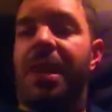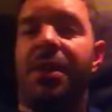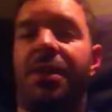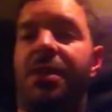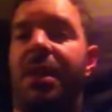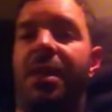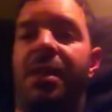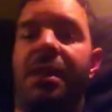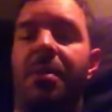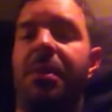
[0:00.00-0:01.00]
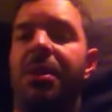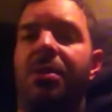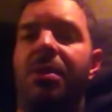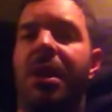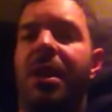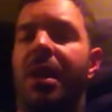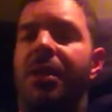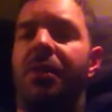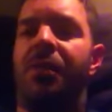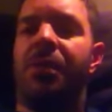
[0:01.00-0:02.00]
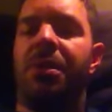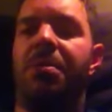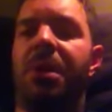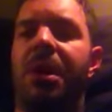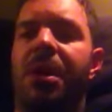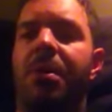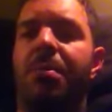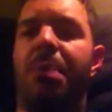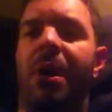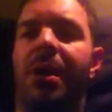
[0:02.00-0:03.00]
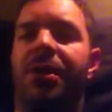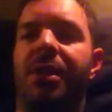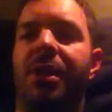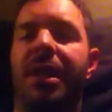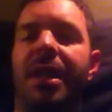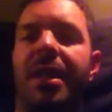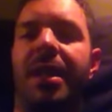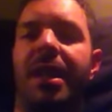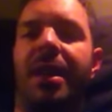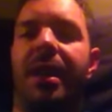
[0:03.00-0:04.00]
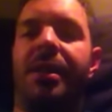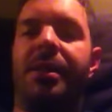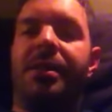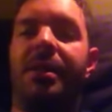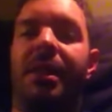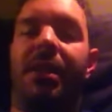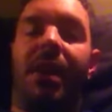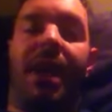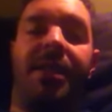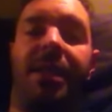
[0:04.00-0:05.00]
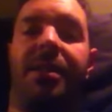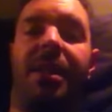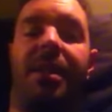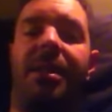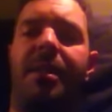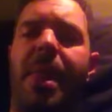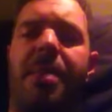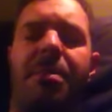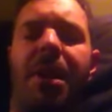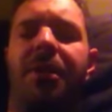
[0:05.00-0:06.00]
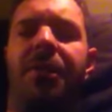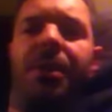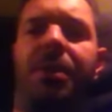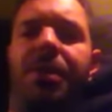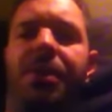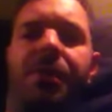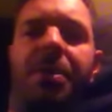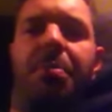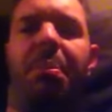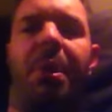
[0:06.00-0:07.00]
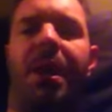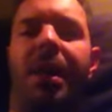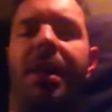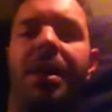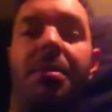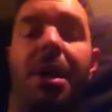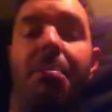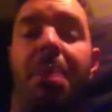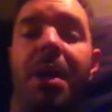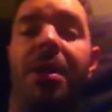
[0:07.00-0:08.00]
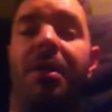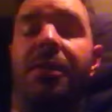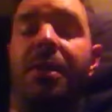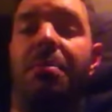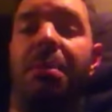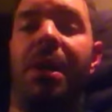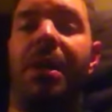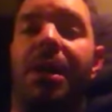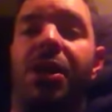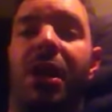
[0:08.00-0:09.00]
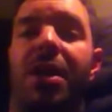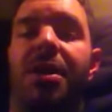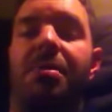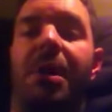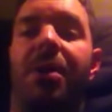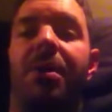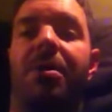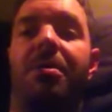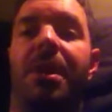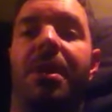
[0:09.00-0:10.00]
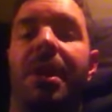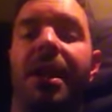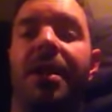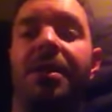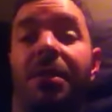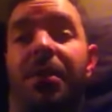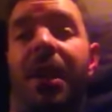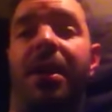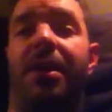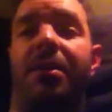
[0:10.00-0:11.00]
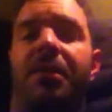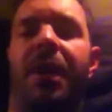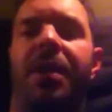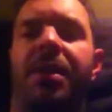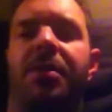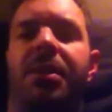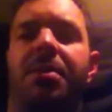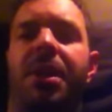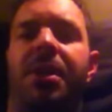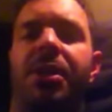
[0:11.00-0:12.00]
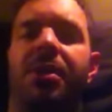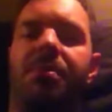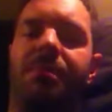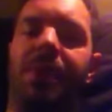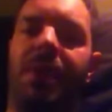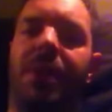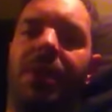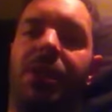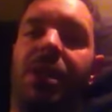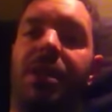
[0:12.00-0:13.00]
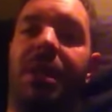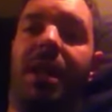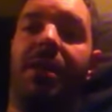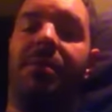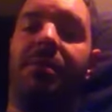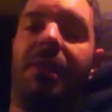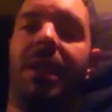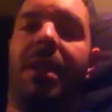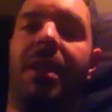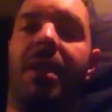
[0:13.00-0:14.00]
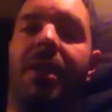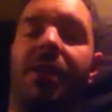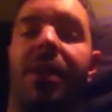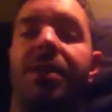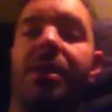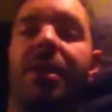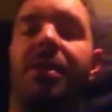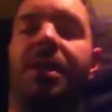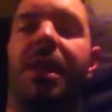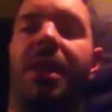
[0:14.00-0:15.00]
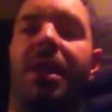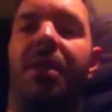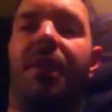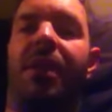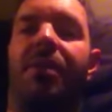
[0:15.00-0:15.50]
I said, come the new year, I look forward to meeting you in person. And, you know, as I said, my opinion have completely changed about you, mate. So thank you. Thanks ever so much. Cheers, Dan. Thanks a lot. Take care,